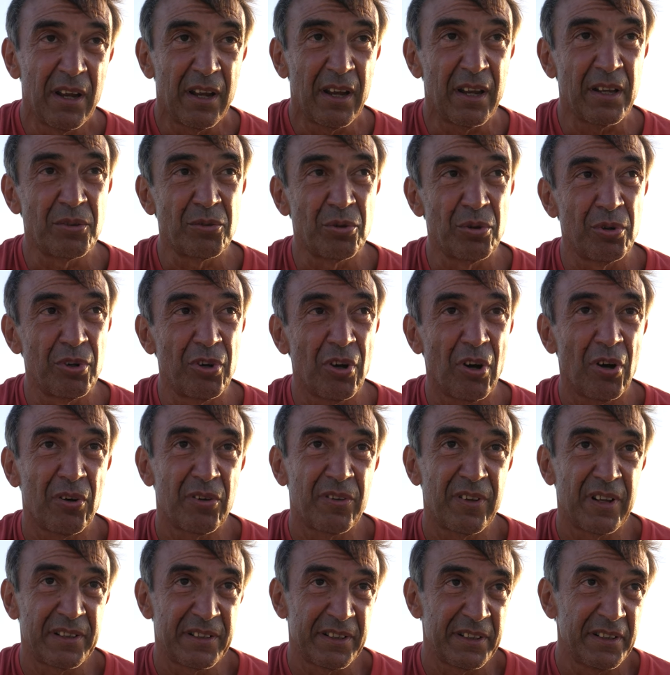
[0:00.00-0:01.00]
And we know
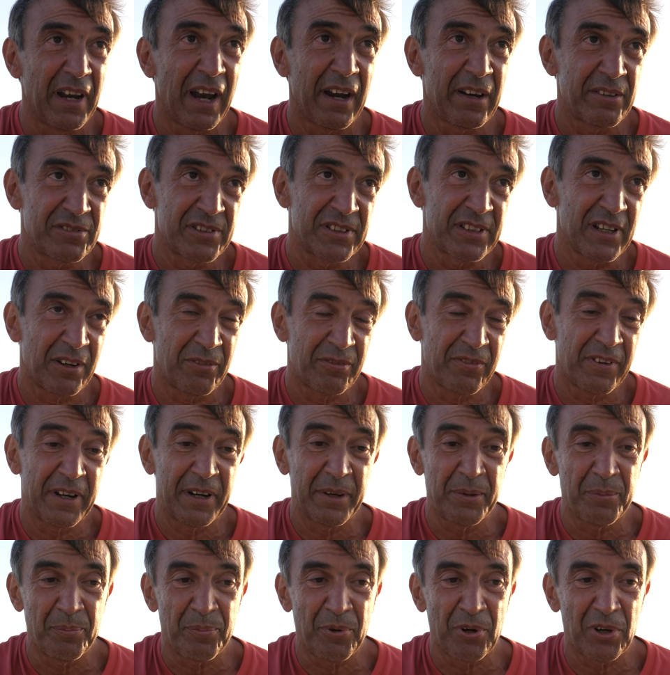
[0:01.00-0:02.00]
that nerves are
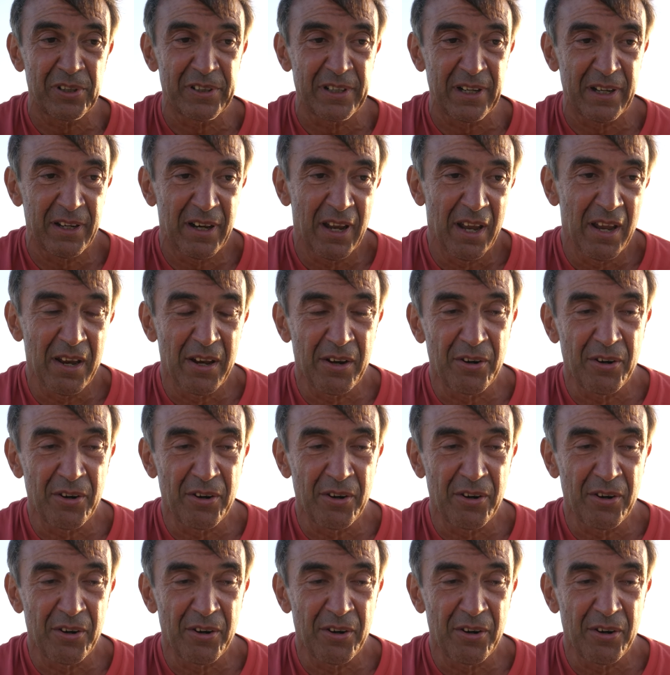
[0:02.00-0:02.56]
very important,